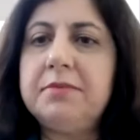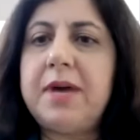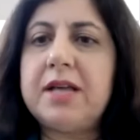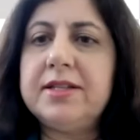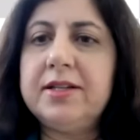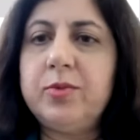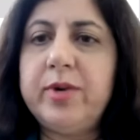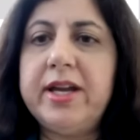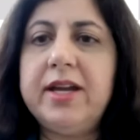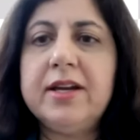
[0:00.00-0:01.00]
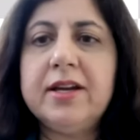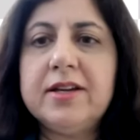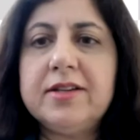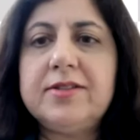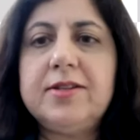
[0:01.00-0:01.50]
passing away.
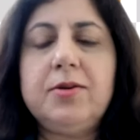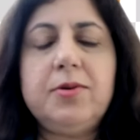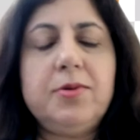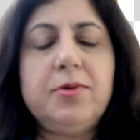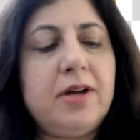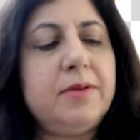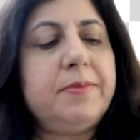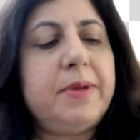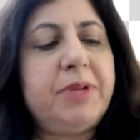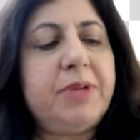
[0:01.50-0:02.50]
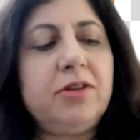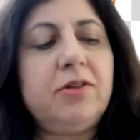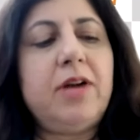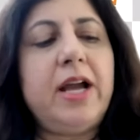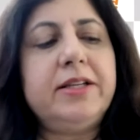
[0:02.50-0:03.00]
So, but
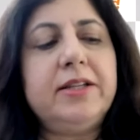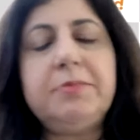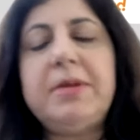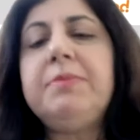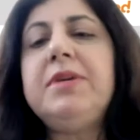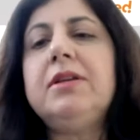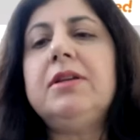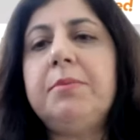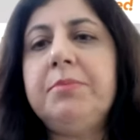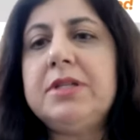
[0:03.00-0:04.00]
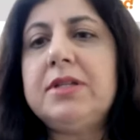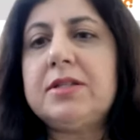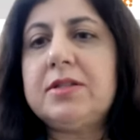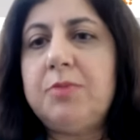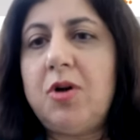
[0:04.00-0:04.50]
you're right that maybe the numbers are
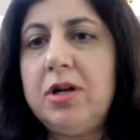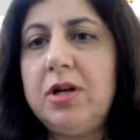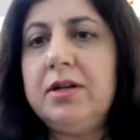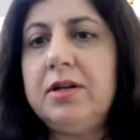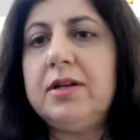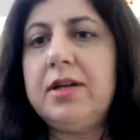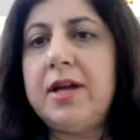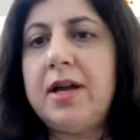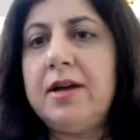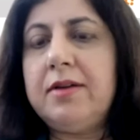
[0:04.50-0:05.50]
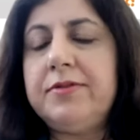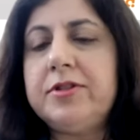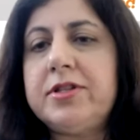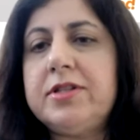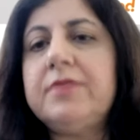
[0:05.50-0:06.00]
smaller
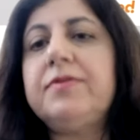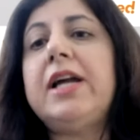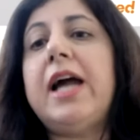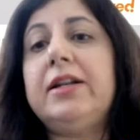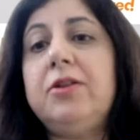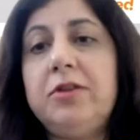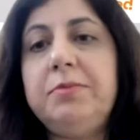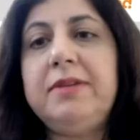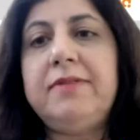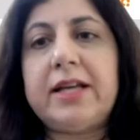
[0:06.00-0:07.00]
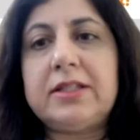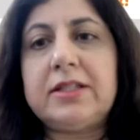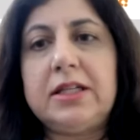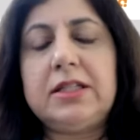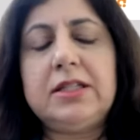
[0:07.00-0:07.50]
versus if they had not been
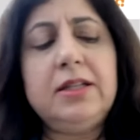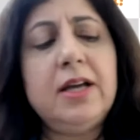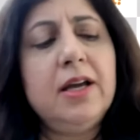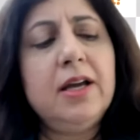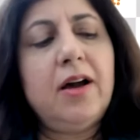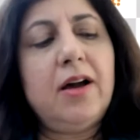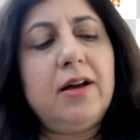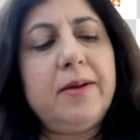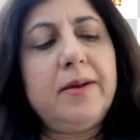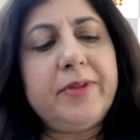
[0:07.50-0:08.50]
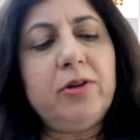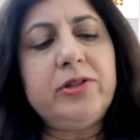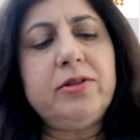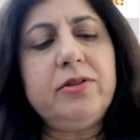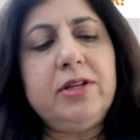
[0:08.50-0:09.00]
vaccinated.
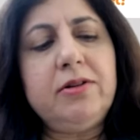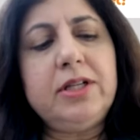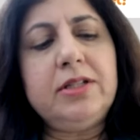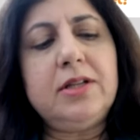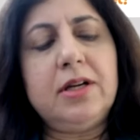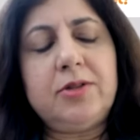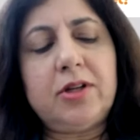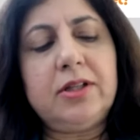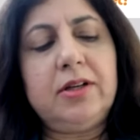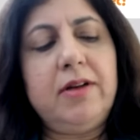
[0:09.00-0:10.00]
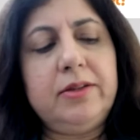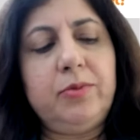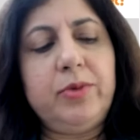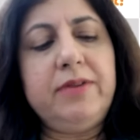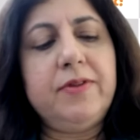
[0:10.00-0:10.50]
Also, Dr. Karanth,
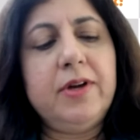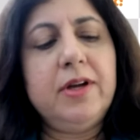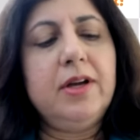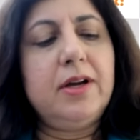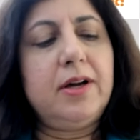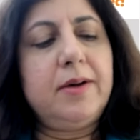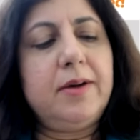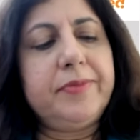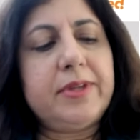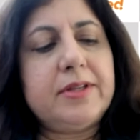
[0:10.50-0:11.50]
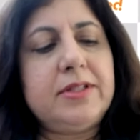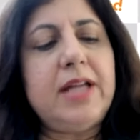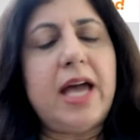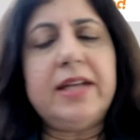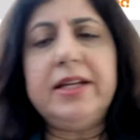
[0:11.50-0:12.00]
we've
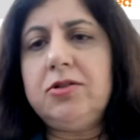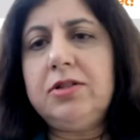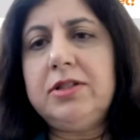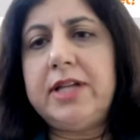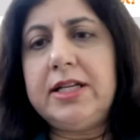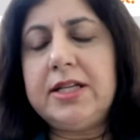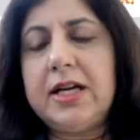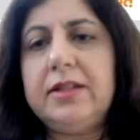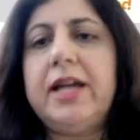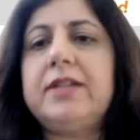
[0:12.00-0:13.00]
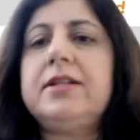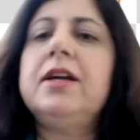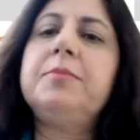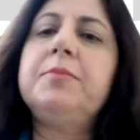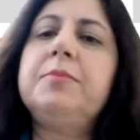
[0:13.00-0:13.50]
seen anecdotal data that
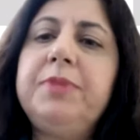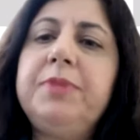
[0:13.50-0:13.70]
people